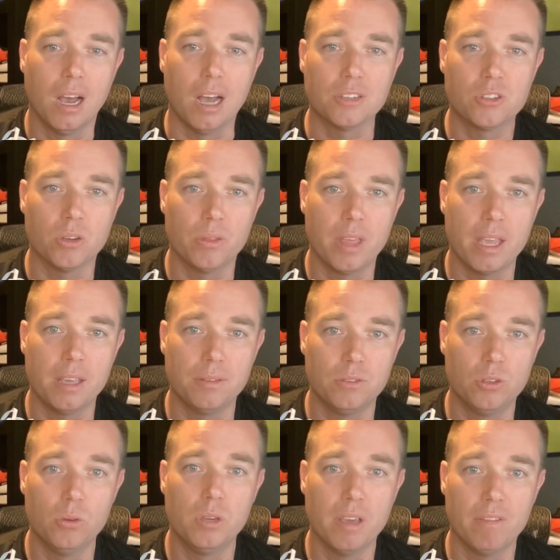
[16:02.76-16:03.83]
so they
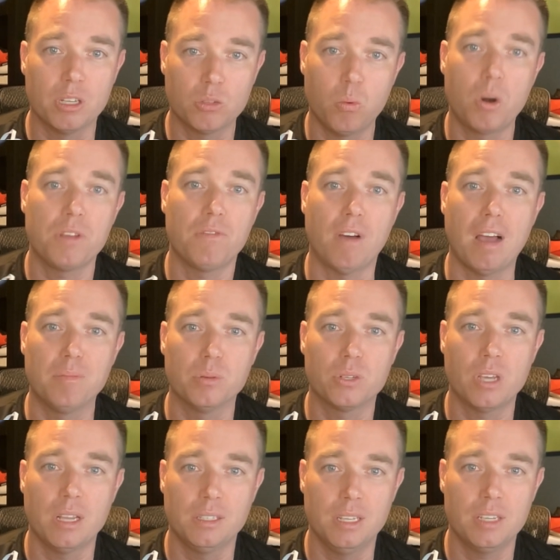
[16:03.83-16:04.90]
do give a
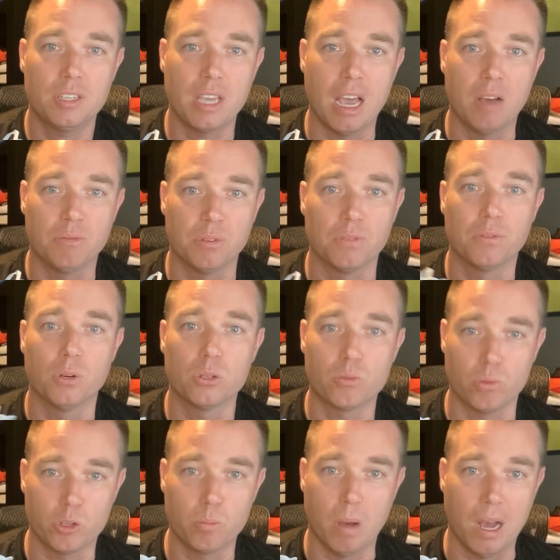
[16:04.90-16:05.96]
25% discount for first
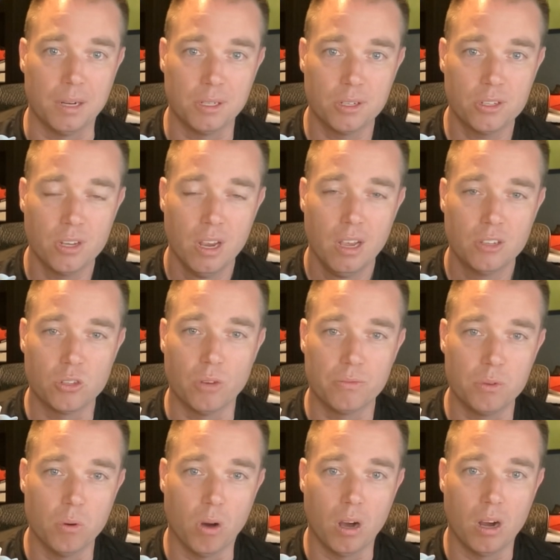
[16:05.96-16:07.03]
responders. So if
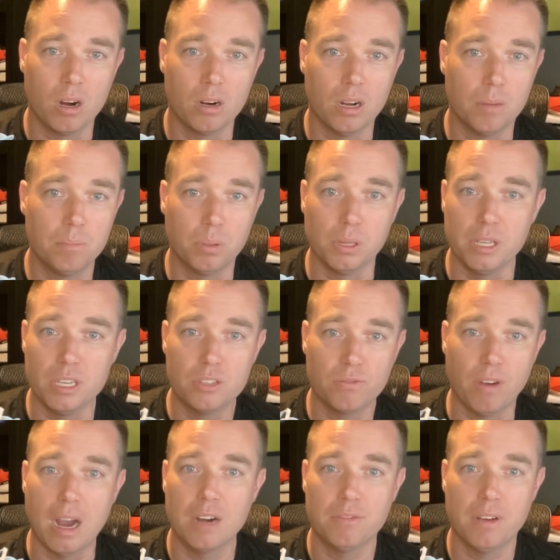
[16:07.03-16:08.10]
you are a police,
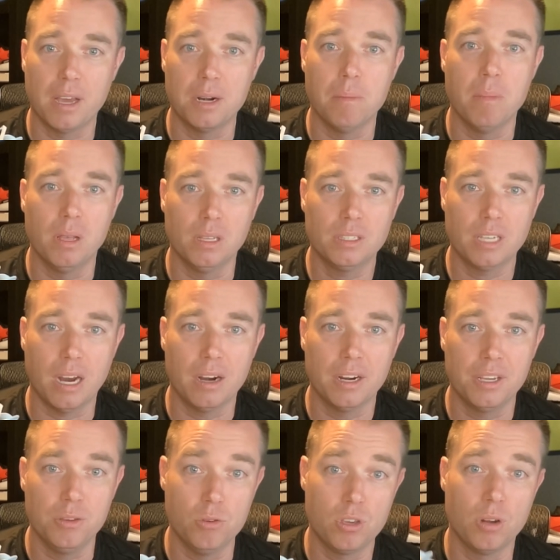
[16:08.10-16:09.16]
firefighter, military,
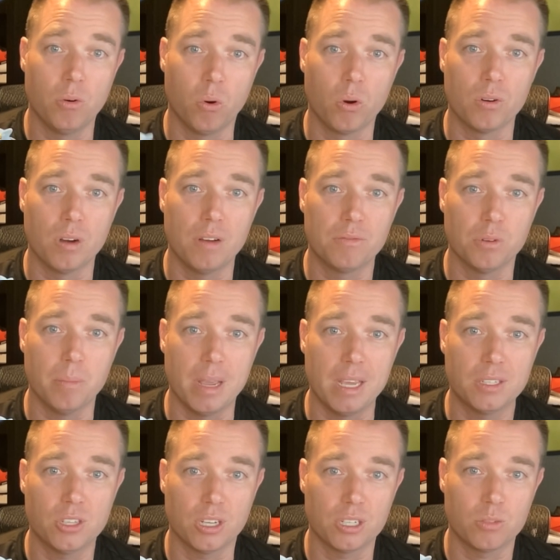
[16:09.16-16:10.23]
you can order it from
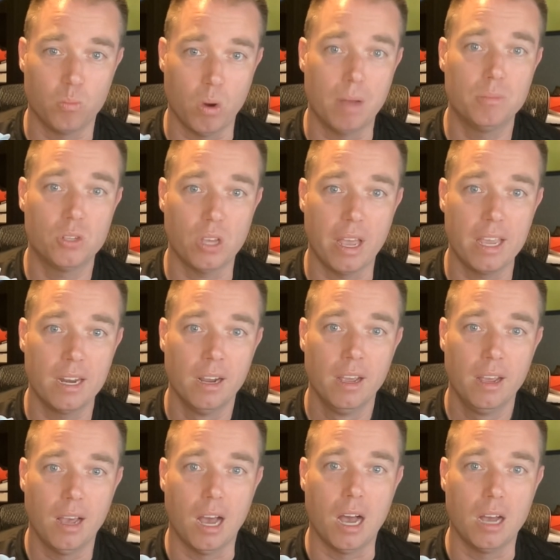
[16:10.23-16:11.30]
ASICS website
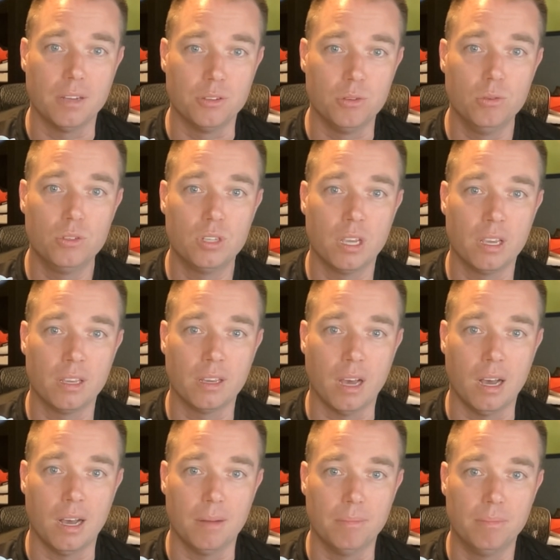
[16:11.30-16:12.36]
using
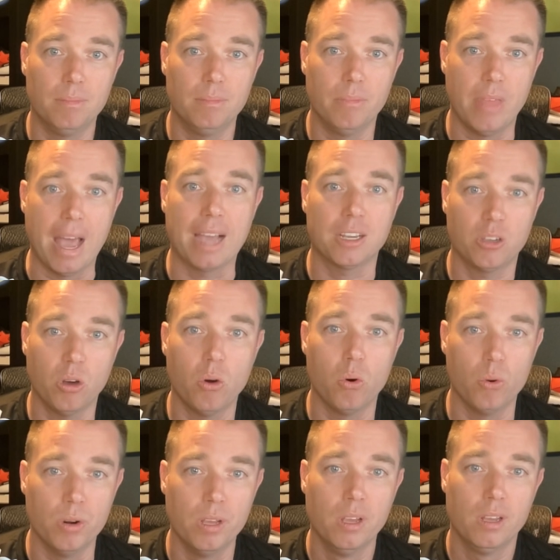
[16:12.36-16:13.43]
that
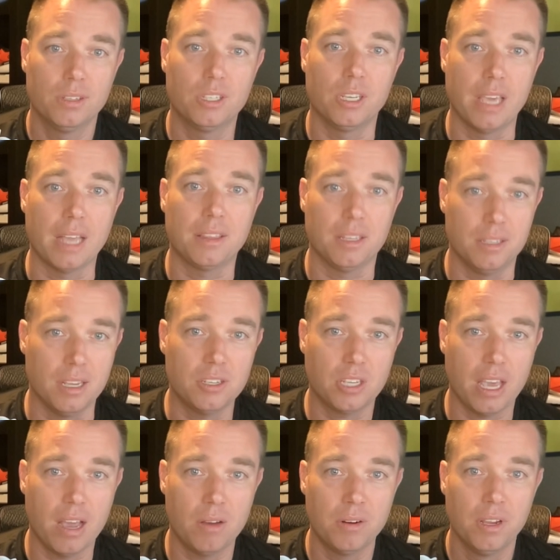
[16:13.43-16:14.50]
code to get the
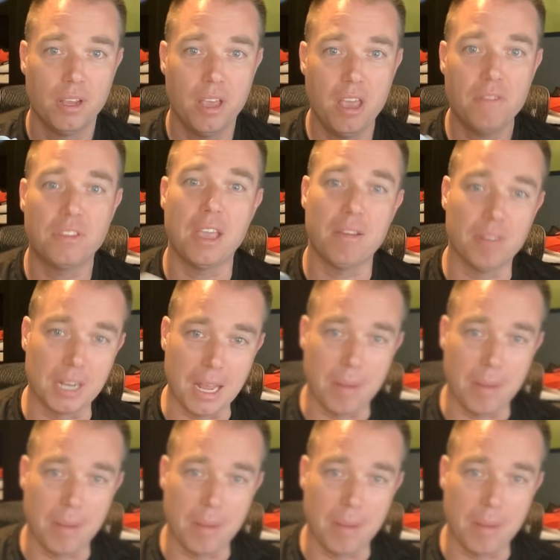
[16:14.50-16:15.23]
discount if they ever get